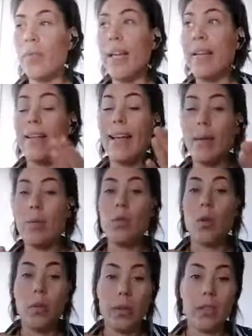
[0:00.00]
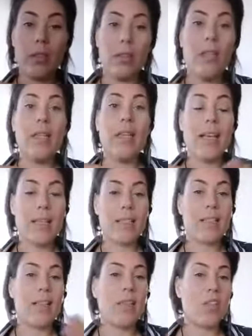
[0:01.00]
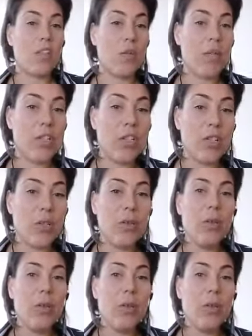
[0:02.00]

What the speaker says: than the abdominal exercises we do,